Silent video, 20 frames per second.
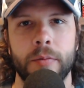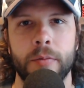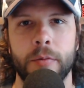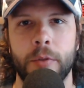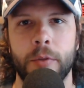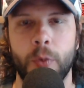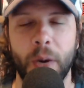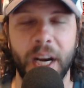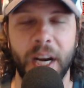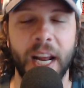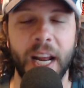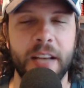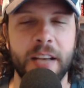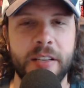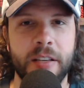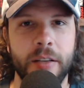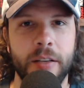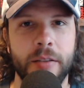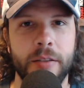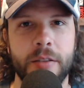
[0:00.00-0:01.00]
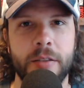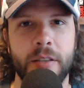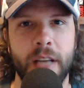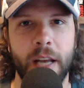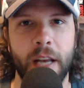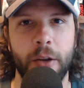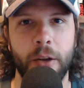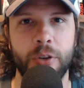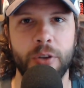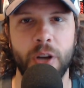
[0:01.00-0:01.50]
Dwayne Haskins,
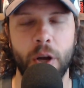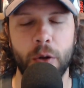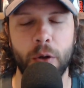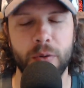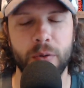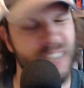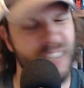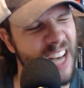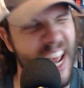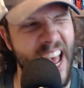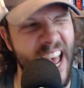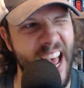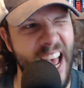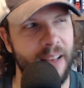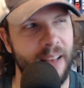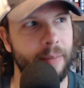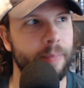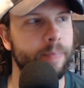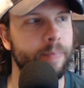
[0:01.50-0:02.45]
Daniel Jones? Nah.